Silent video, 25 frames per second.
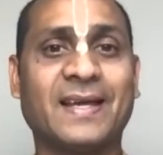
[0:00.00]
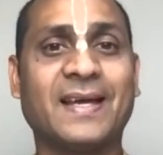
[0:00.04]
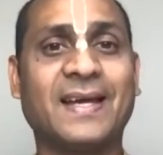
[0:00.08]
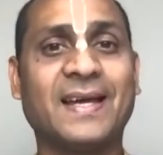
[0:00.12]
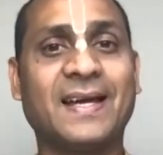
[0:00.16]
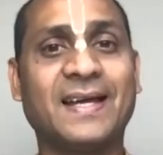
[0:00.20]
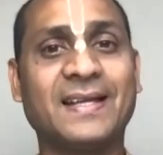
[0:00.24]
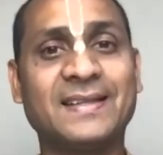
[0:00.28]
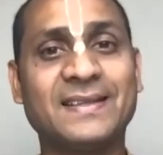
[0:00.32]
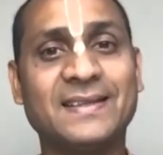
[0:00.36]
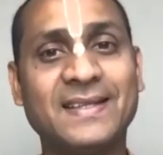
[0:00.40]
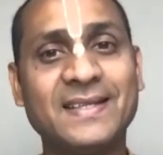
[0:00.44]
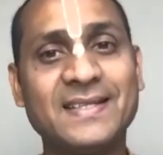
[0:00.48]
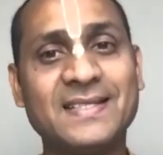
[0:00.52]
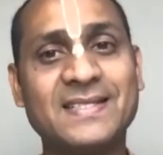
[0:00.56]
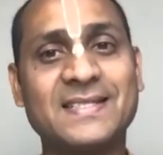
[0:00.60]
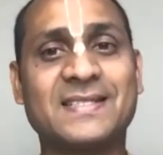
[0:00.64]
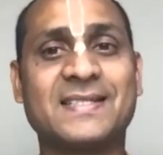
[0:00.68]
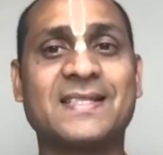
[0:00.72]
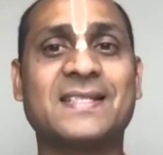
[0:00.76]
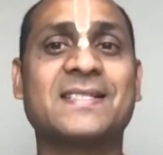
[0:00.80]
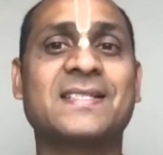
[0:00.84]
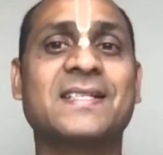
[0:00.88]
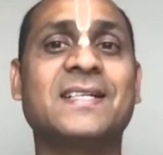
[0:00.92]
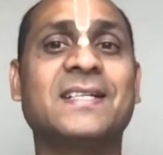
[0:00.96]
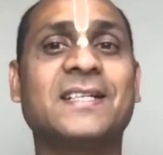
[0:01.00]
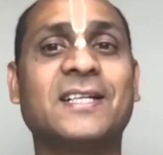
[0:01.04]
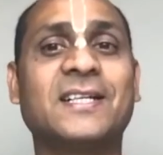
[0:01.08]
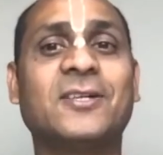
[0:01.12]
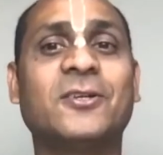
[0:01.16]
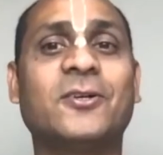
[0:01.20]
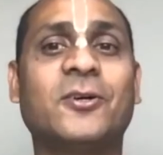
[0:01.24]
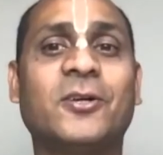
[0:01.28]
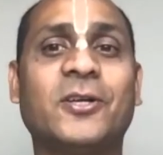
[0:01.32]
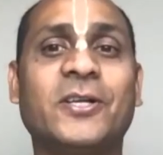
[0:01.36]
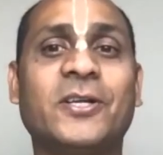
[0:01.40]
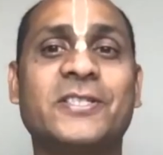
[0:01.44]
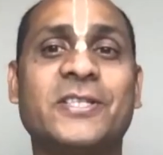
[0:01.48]
And this transcendental
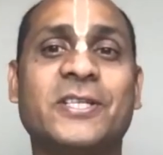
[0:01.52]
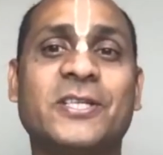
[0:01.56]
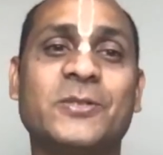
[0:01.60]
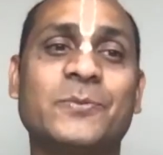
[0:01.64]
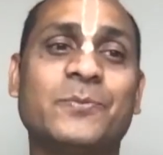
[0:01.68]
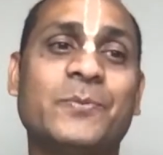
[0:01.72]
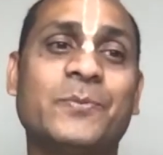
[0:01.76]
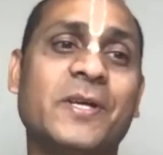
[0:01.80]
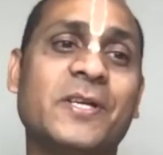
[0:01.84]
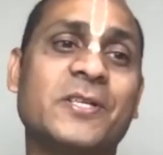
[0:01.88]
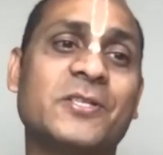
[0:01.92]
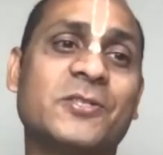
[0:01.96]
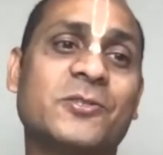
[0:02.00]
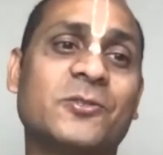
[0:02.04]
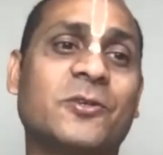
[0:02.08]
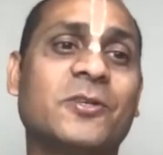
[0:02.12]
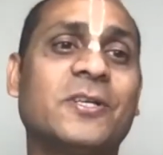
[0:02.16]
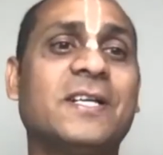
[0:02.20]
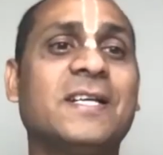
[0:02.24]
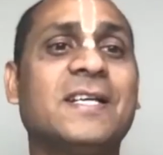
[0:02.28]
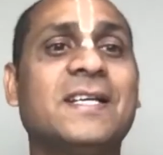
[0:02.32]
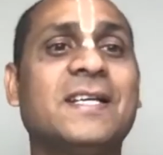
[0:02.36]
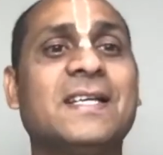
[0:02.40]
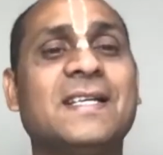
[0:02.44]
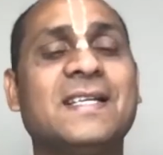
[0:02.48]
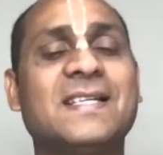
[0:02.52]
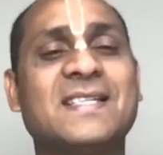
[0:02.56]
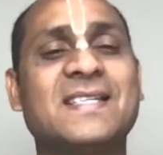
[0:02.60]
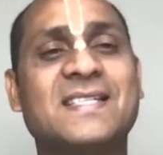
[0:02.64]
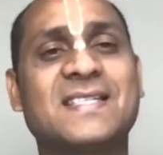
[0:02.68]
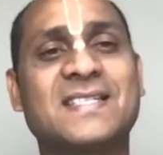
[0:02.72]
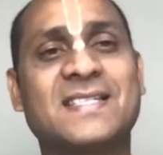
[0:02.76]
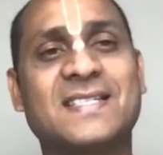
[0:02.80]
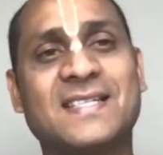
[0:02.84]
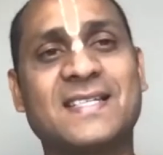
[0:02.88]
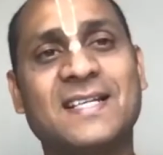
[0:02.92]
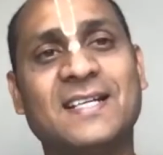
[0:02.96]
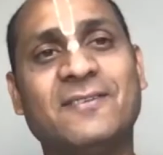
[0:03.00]
knowledge is based on
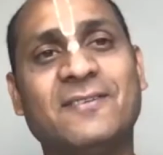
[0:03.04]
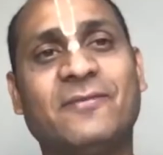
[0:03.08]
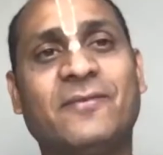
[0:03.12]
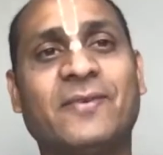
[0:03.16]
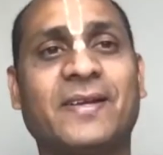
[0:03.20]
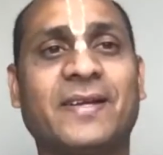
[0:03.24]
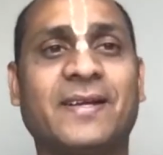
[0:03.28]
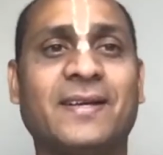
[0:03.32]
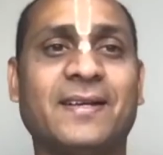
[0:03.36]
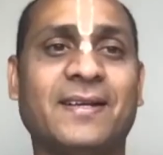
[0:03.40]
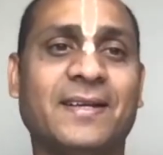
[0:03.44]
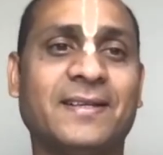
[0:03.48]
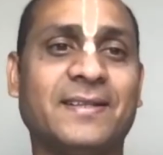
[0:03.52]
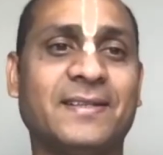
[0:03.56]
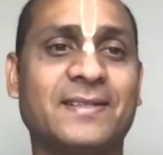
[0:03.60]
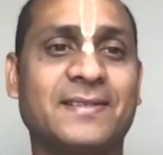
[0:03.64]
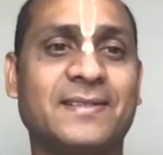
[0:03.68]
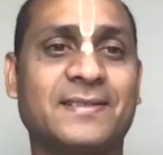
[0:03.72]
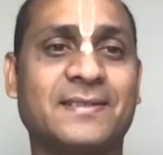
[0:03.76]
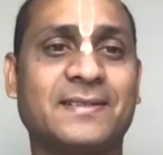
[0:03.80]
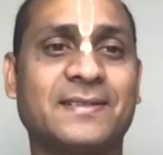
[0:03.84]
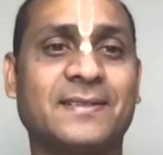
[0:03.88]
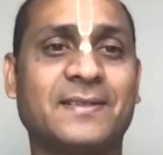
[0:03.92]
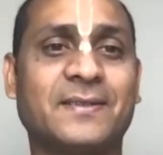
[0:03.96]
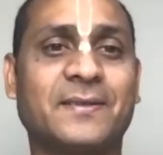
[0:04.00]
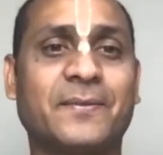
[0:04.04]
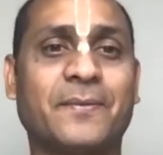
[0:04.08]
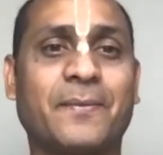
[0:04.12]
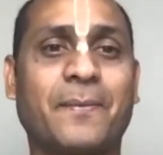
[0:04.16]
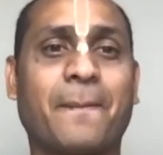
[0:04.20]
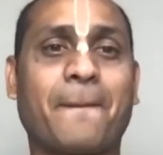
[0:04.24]
self-realization.